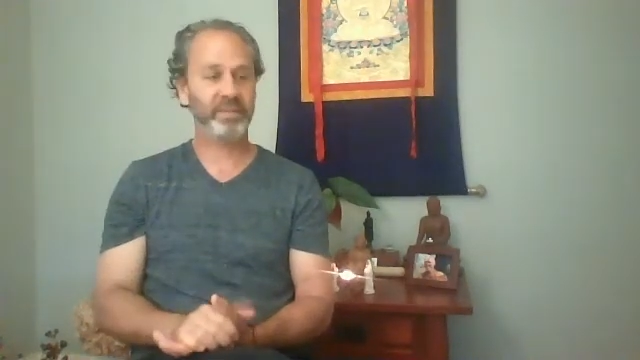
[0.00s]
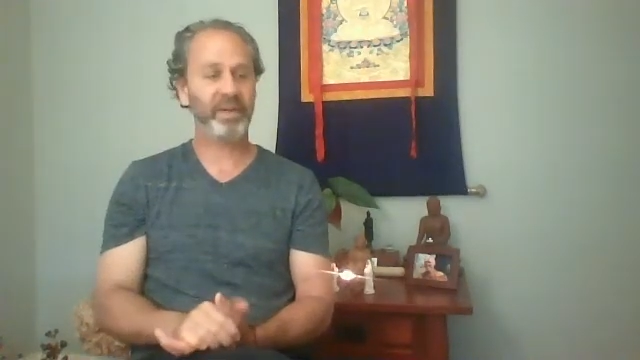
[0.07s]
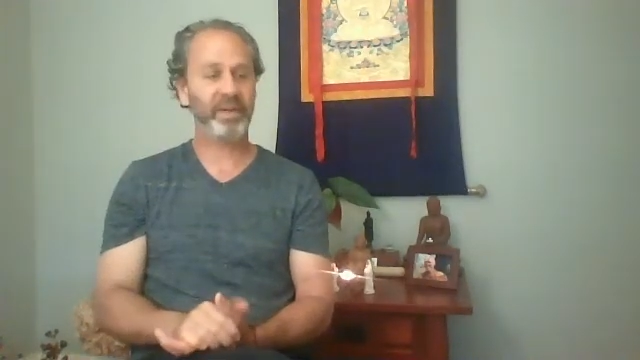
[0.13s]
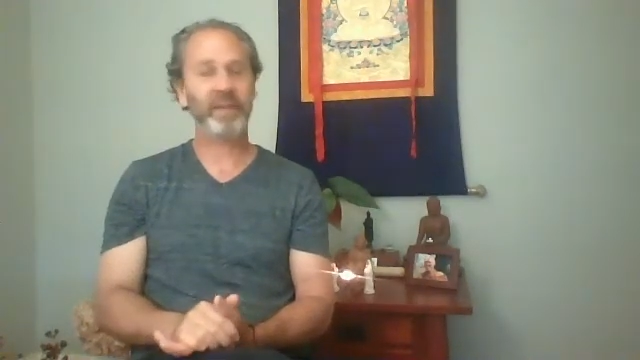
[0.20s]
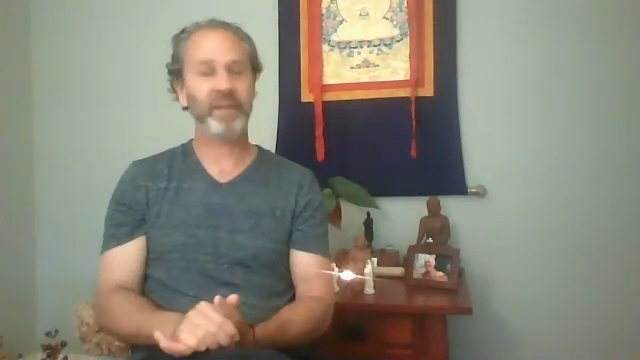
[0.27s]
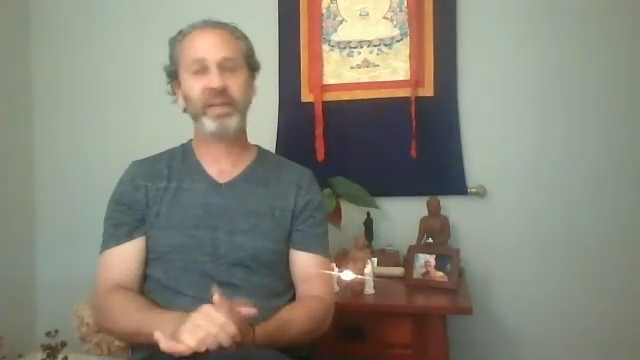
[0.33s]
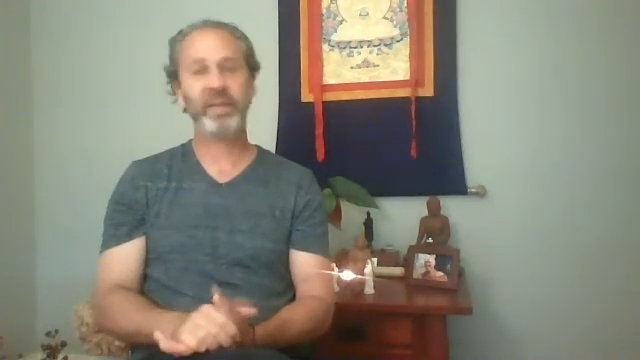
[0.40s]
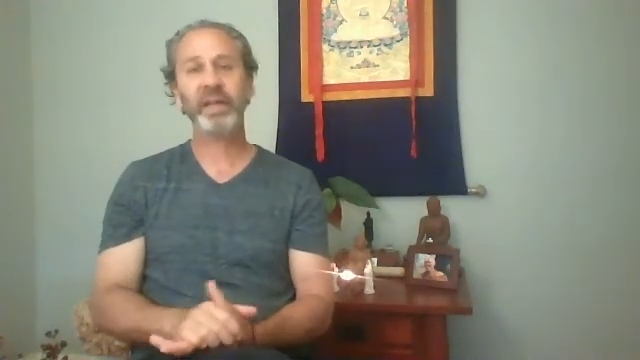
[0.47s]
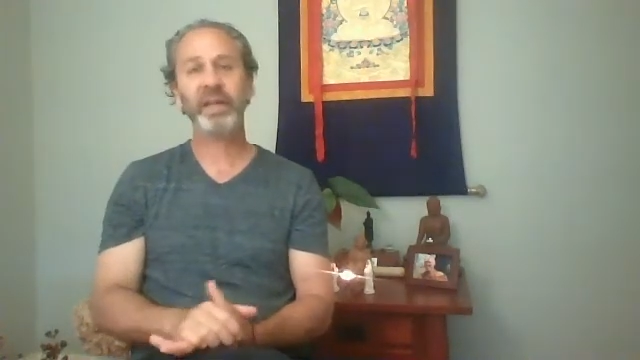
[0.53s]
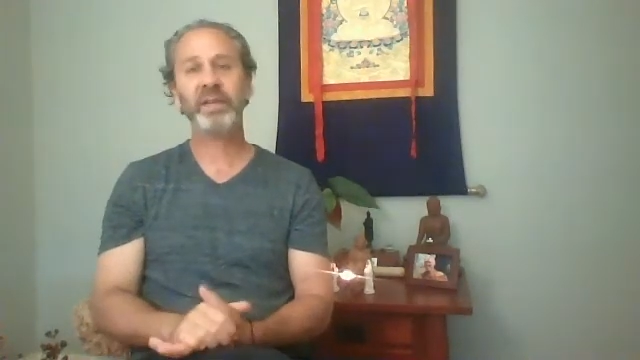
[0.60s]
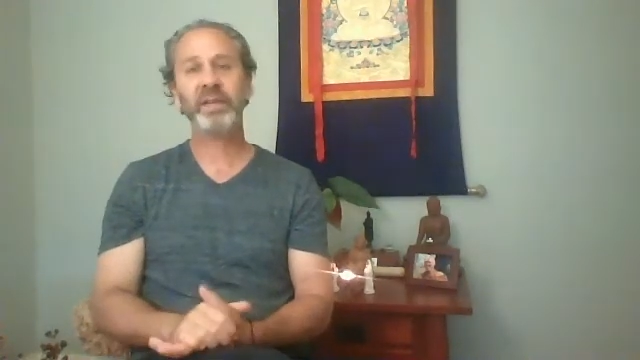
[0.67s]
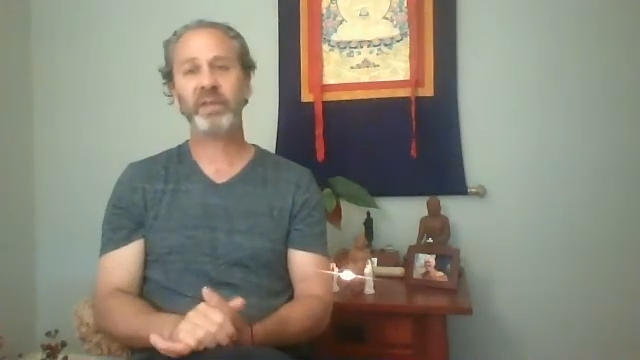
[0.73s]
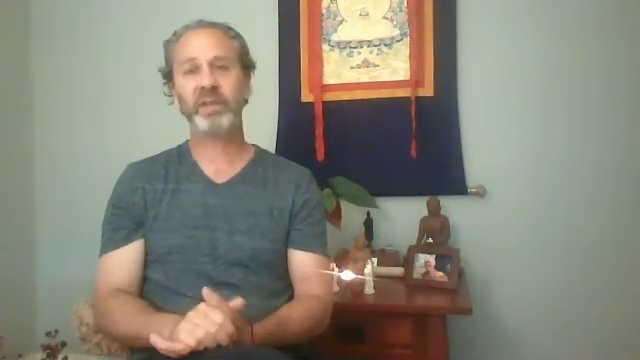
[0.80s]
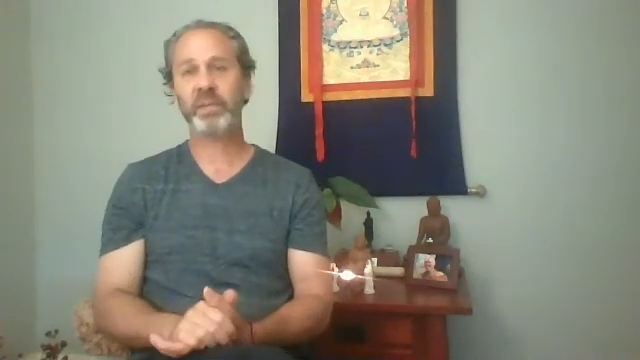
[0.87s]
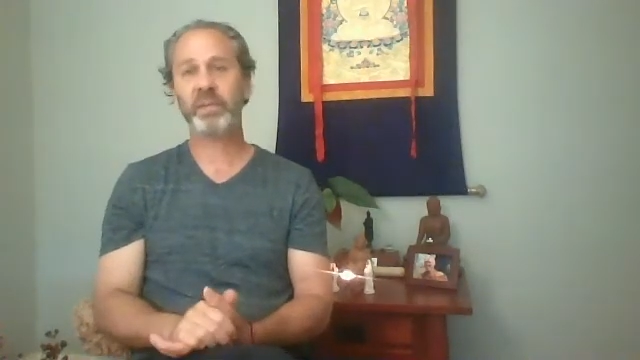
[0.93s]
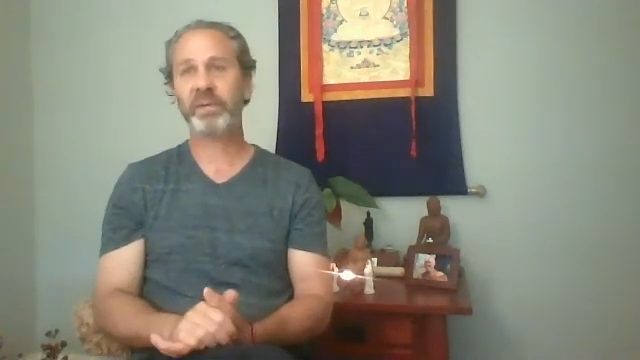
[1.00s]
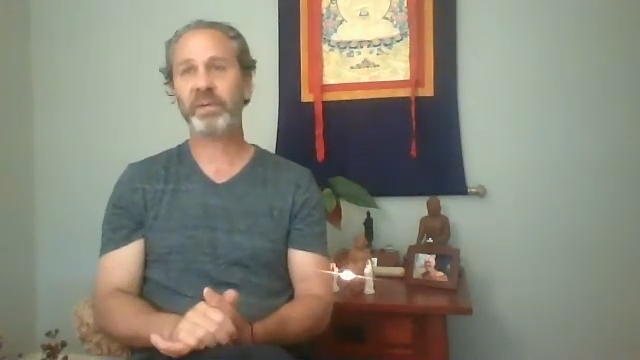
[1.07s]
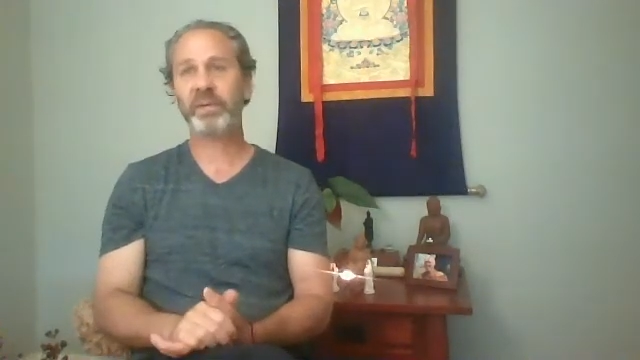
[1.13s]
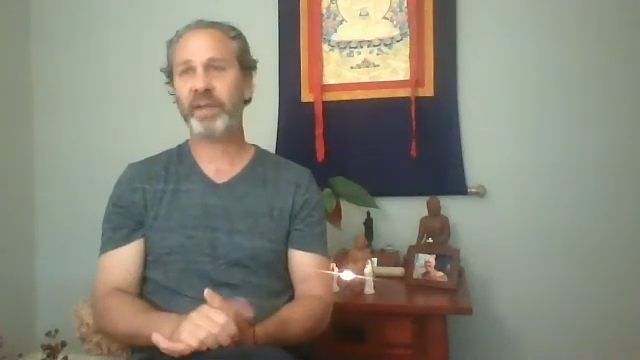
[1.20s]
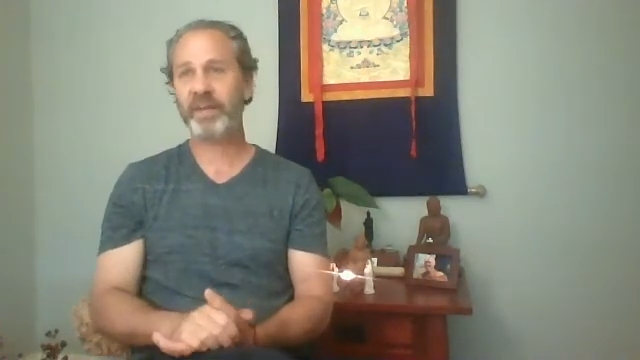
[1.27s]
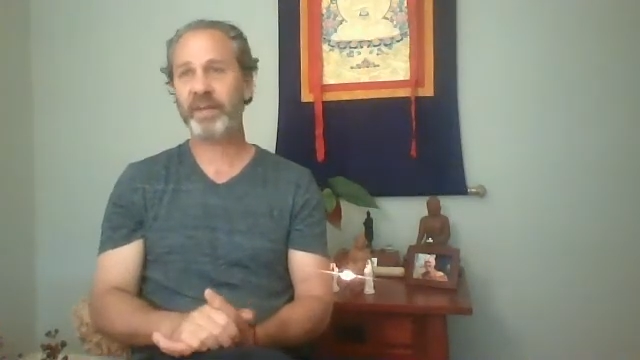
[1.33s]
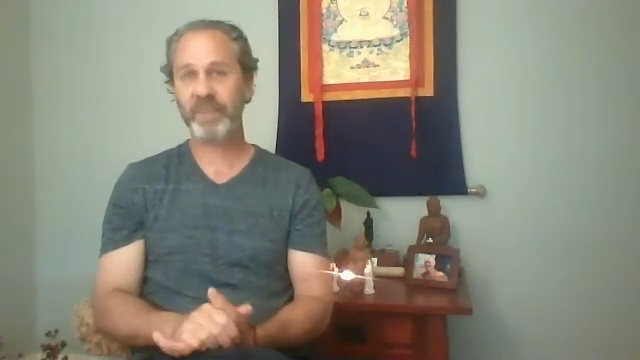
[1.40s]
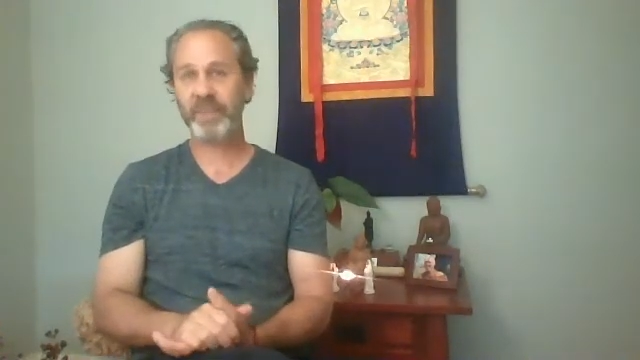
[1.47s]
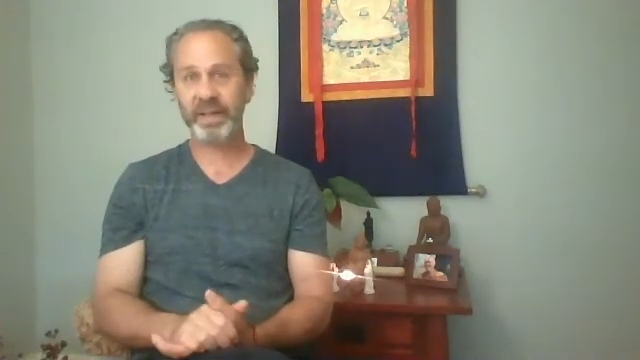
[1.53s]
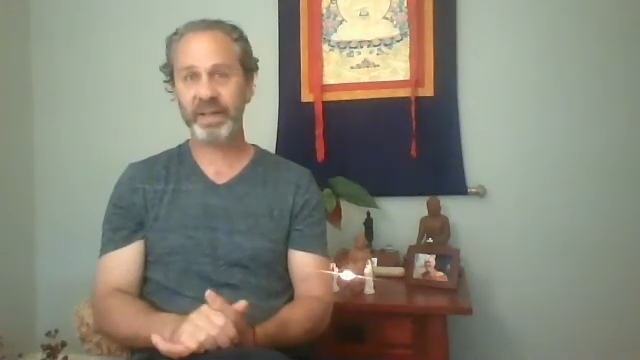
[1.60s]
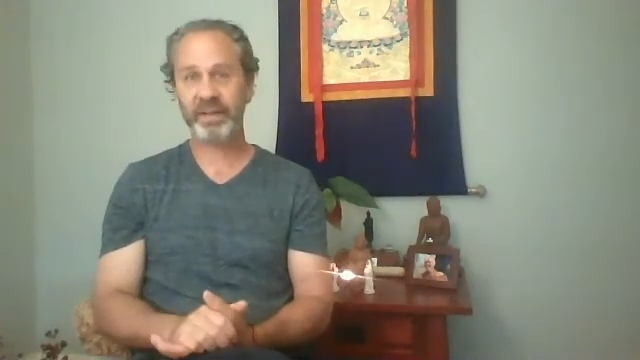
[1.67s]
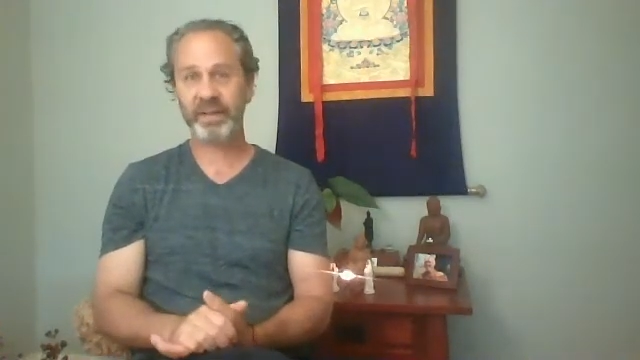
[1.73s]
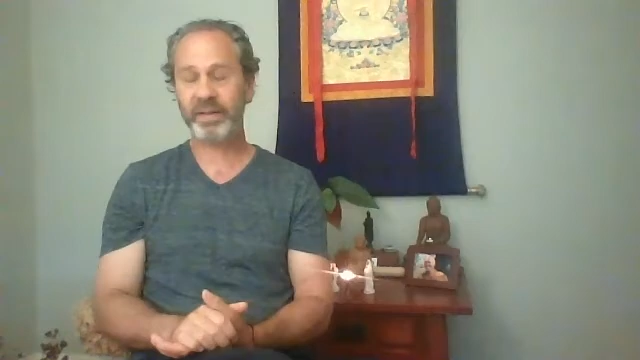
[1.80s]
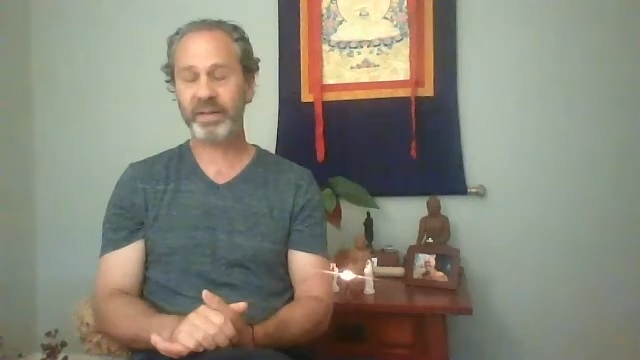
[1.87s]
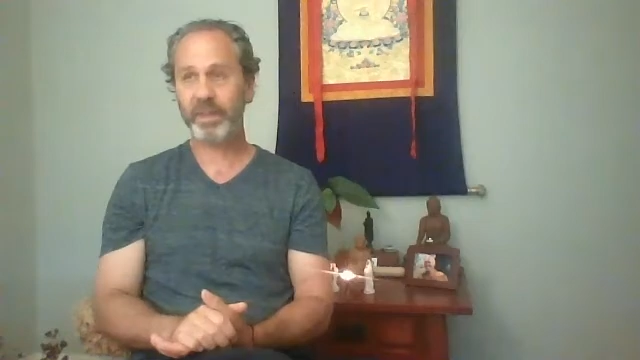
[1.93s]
5 seconds, could be 5 minutes.